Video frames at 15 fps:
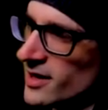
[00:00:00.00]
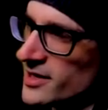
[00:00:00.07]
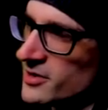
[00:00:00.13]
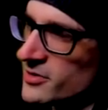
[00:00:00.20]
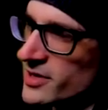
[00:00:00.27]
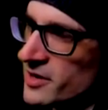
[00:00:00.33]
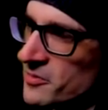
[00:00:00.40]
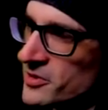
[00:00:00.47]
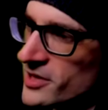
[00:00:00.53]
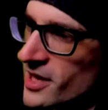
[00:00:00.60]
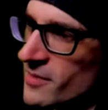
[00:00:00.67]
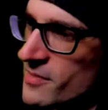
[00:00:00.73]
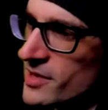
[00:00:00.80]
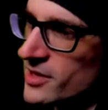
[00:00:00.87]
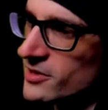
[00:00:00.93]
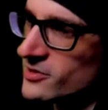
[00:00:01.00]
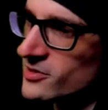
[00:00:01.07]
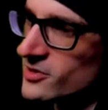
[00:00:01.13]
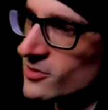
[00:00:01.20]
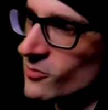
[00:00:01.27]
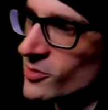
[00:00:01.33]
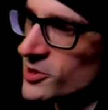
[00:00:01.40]
don't get what that
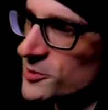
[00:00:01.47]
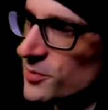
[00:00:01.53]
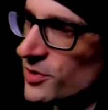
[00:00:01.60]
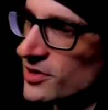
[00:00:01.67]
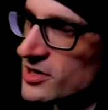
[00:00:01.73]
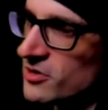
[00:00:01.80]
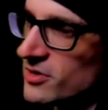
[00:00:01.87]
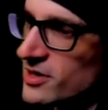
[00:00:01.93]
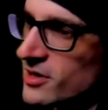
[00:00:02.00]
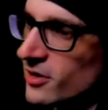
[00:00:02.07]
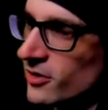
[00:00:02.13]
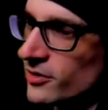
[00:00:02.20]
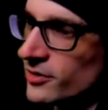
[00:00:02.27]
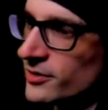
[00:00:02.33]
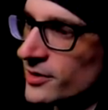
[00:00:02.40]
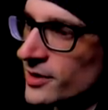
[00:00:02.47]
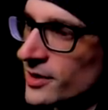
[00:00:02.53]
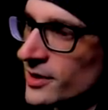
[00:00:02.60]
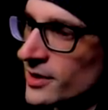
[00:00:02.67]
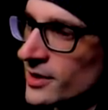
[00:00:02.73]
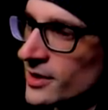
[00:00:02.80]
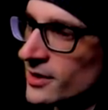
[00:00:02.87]
means. Whisper in your ear.
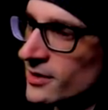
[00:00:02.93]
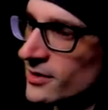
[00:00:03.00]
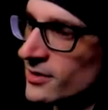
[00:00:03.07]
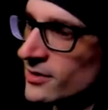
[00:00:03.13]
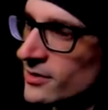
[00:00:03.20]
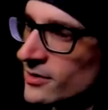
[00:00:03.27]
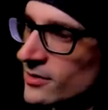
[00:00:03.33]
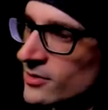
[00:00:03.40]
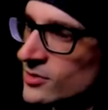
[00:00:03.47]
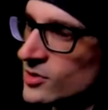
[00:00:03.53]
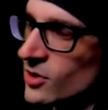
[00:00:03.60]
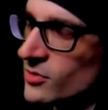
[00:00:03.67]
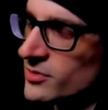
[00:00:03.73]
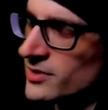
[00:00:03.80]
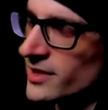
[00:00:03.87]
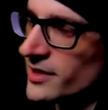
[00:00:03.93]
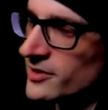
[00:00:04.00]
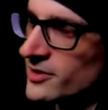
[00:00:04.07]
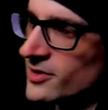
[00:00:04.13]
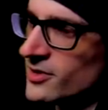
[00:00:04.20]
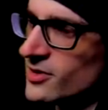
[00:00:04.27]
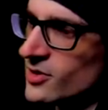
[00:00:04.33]
Don't let
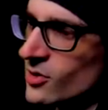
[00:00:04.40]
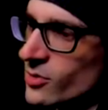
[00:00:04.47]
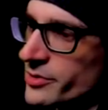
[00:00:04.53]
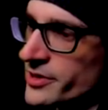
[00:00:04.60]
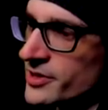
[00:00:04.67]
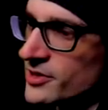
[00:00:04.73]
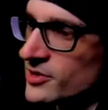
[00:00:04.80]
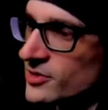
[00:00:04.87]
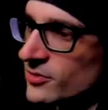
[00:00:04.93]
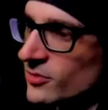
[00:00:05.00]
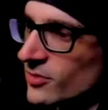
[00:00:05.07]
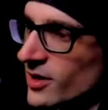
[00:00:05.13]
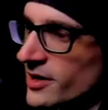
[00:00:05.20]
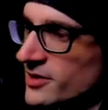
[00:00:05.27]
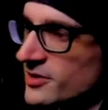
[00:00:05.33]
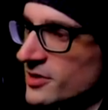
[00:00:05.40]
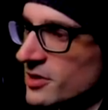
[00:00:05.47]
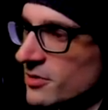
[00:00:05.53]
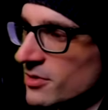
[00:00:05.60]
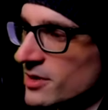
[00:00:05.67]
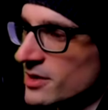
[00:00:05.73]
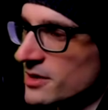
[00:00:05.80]
the noise rise in
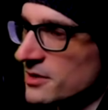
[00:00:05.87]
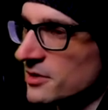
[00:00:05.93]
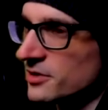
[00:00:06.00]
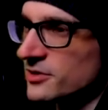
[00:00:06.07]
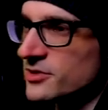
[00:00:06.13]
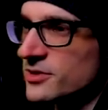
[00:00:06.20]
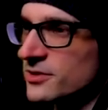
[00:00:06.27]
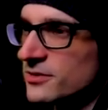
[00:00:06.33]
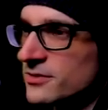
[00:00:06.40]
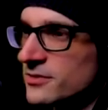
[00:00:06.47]
your ears.